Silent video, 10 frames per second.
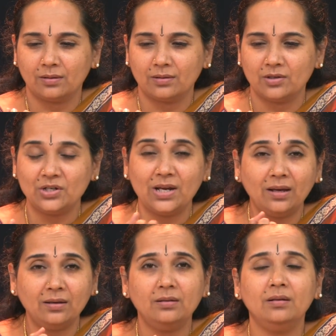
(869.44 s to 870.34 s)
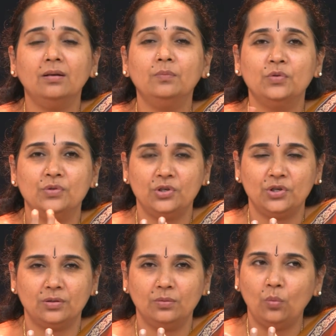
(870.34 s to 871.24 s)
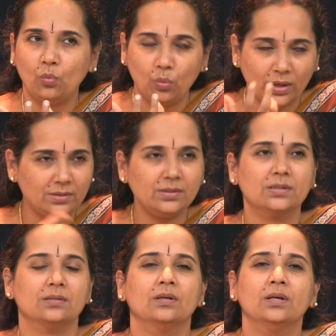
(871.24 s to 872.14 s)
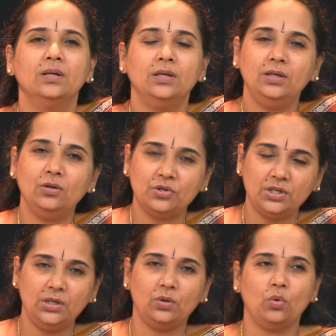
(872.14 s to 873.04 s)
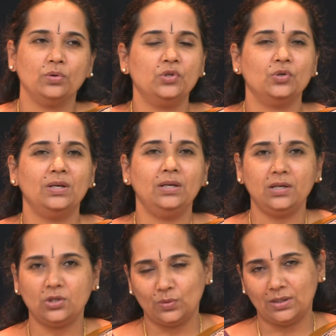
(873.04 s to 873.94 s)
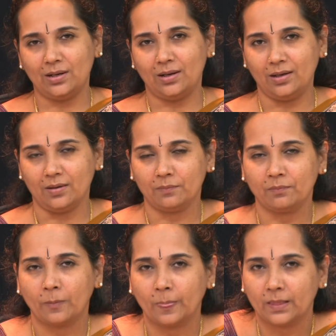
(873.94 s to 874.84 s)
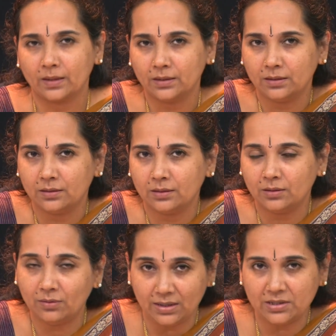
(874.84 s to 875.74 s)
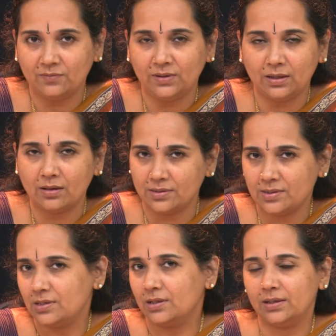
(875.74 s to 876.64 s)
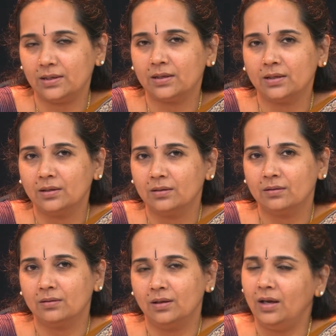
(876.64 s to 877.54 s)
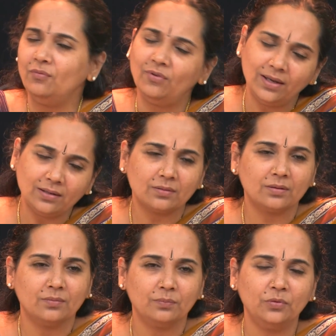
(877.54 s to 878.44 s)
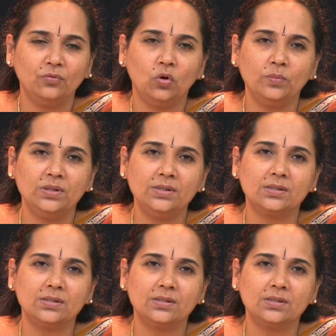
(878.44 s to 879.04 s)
shackle a musician once he or she wants to engage with the raga creatively, artistically. In fact, performers